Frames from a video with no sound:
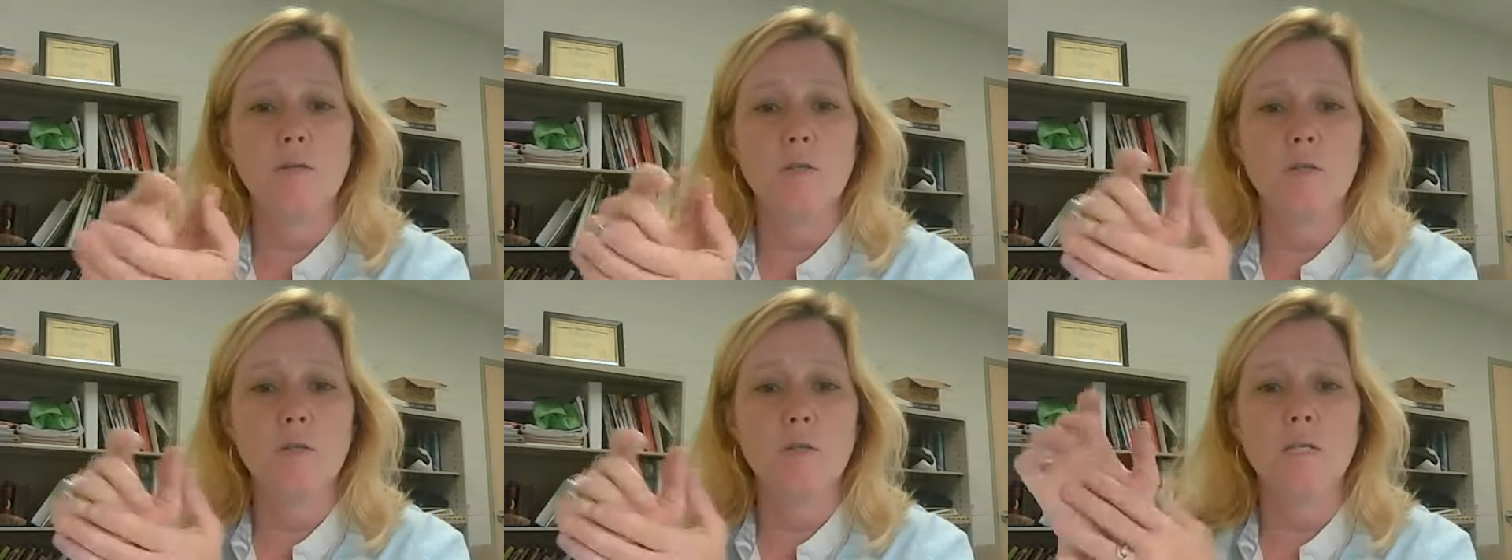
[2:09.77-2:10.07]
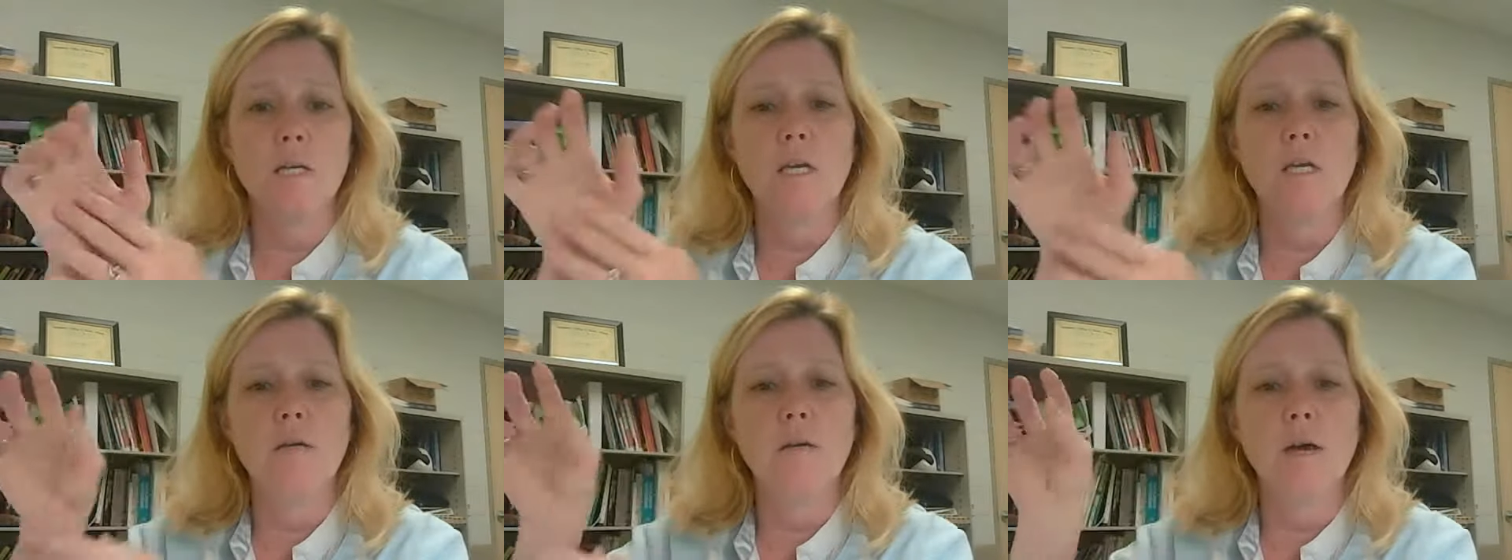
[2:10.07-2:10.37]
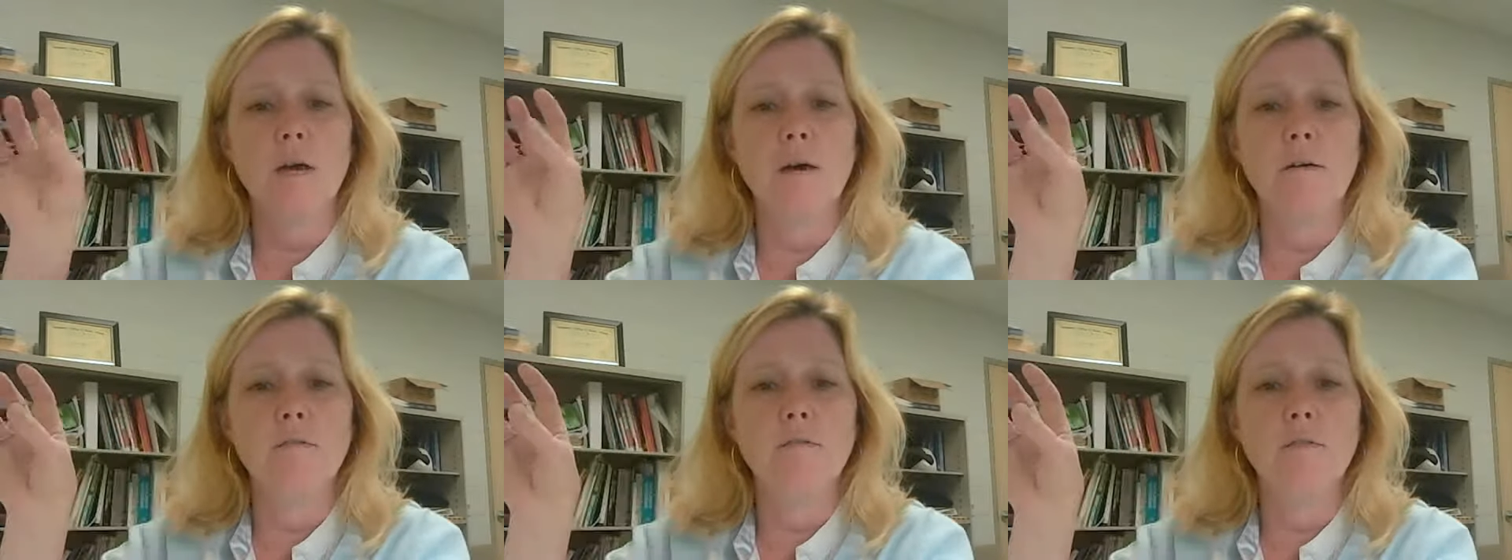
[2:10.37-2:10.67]
So let's say you
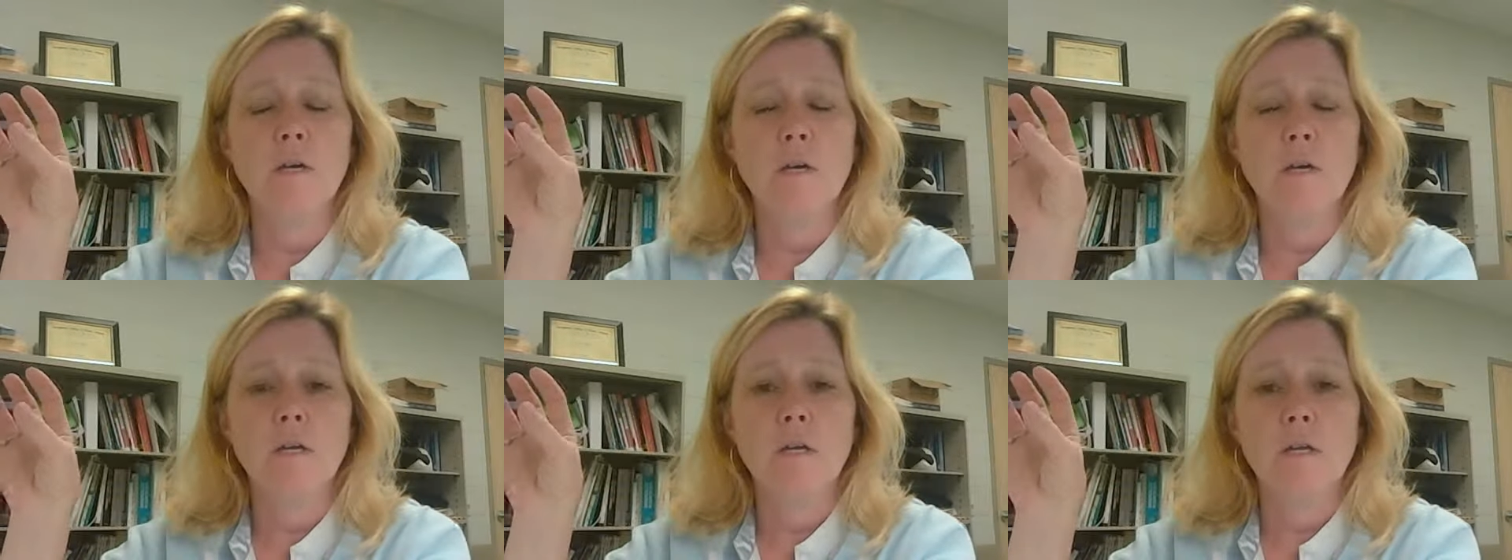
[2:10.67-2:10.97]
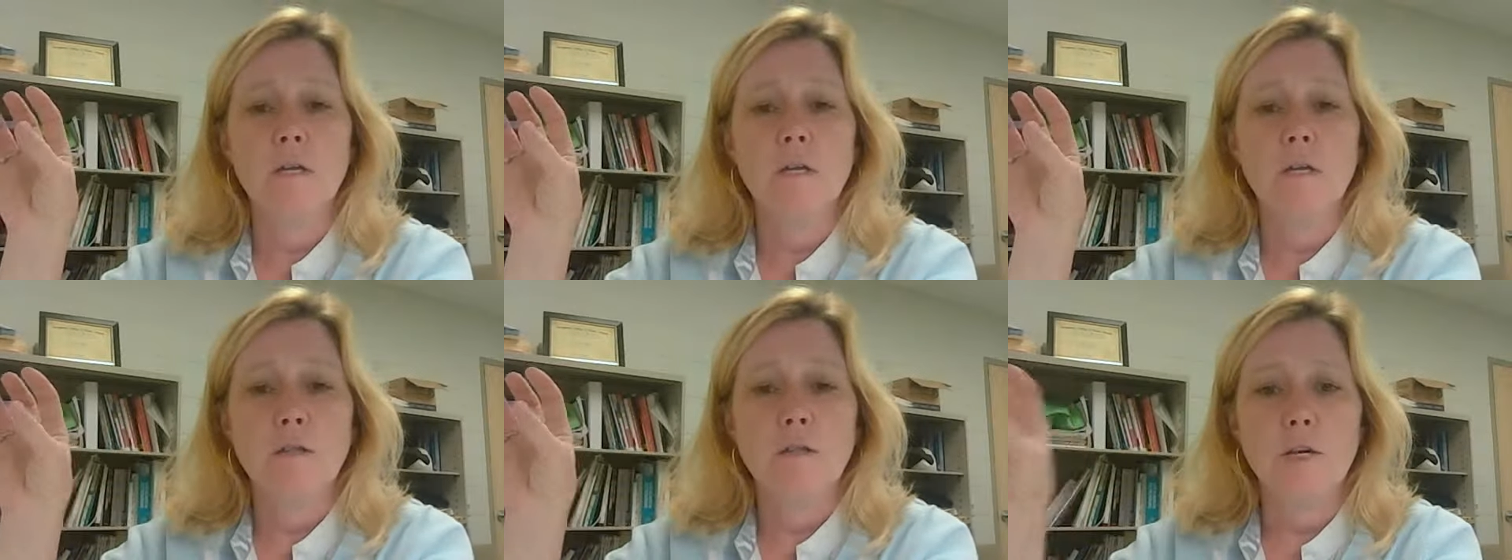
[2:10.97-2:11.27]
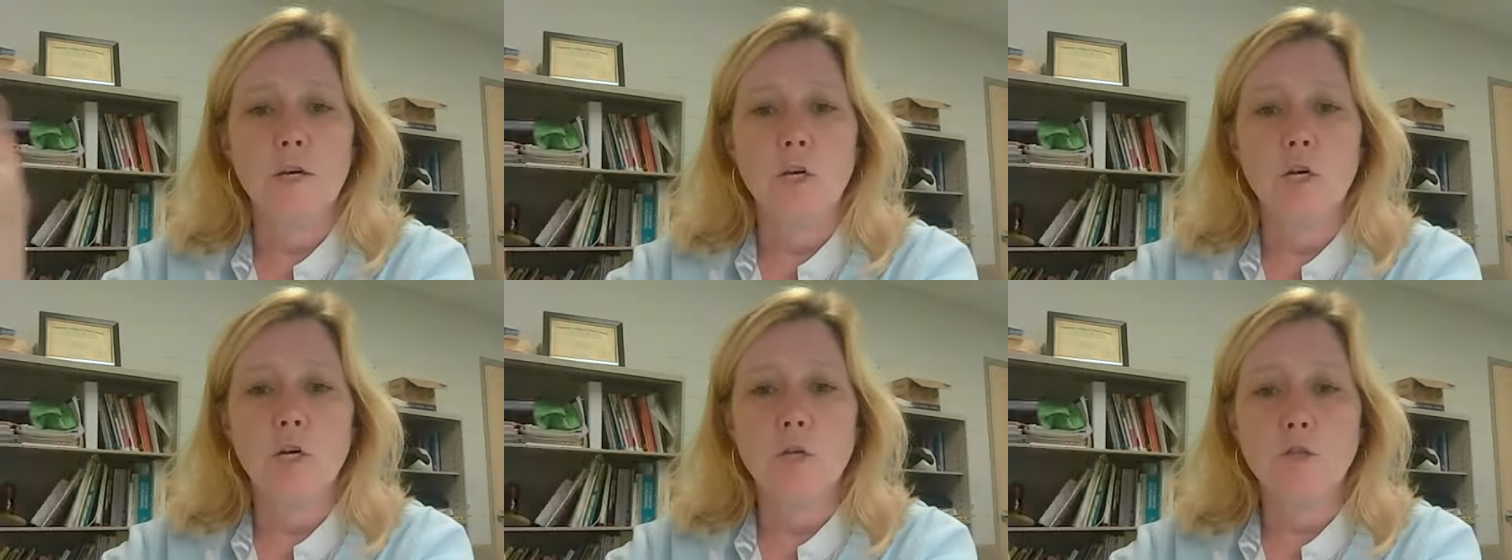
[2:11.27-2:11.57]
have
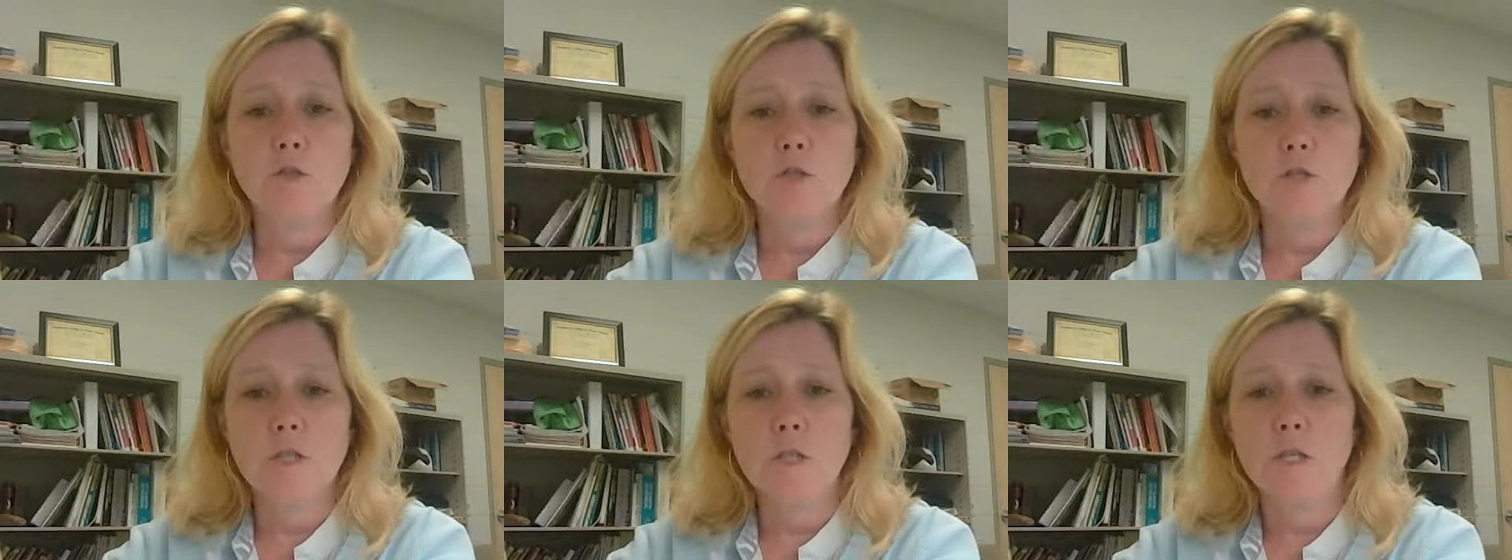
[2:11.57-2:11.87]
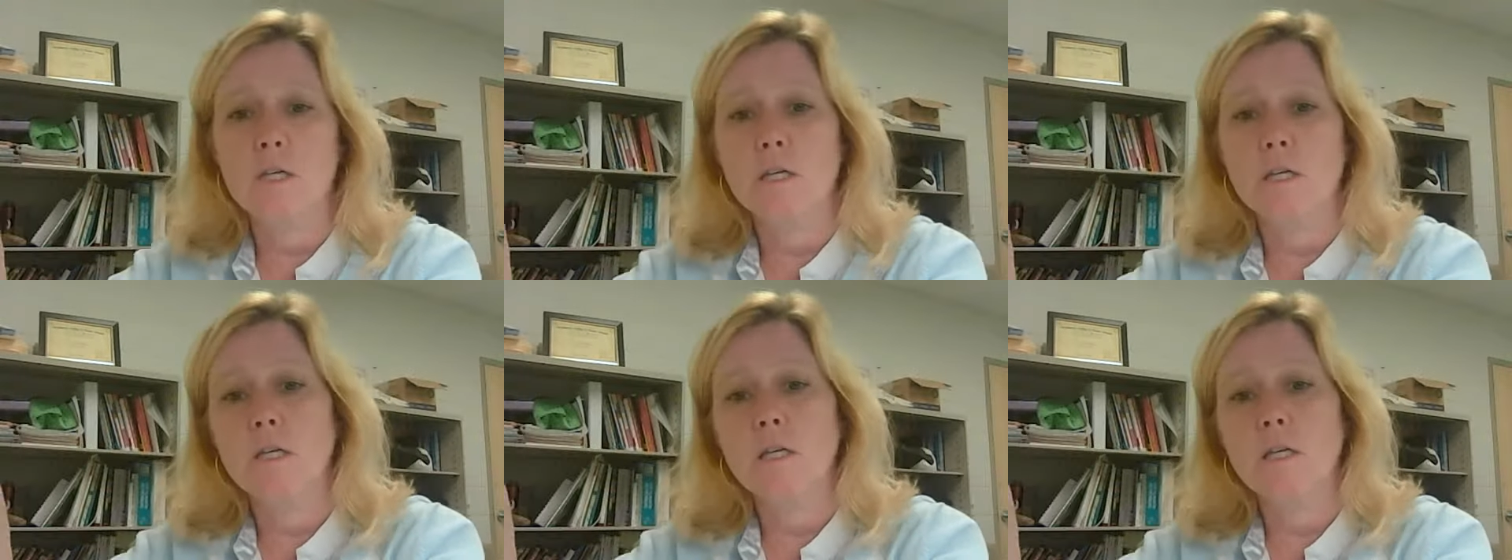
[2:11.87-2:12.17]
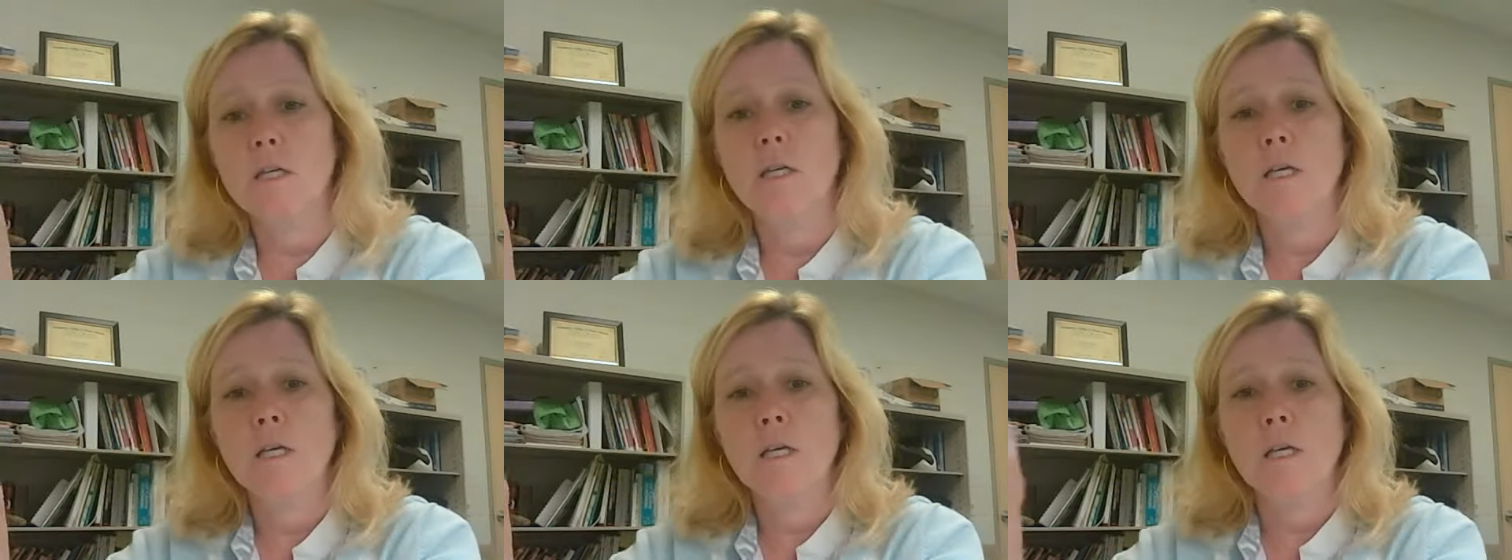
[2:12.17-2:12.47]
the
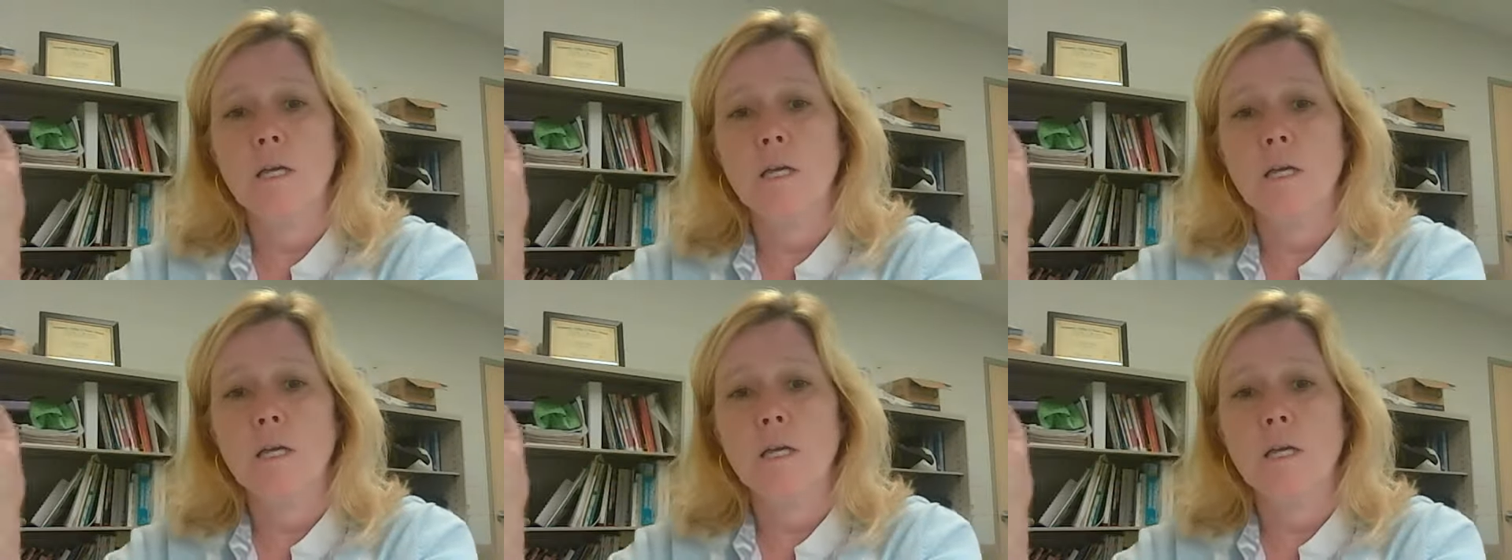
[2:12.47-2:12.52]
ocean,